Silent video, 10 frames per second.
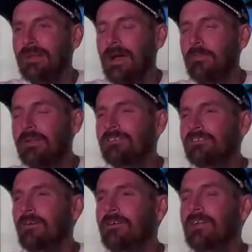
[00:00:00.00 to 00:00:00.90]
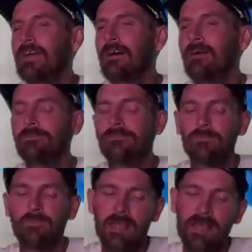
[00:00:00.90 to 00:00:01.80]
I mean, starting it out,
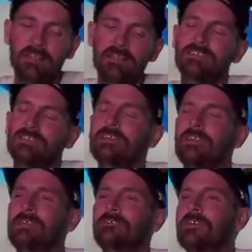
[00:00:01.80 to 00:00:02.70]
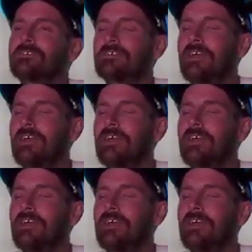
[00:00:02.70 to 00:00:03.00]
we hadn't even seen any race in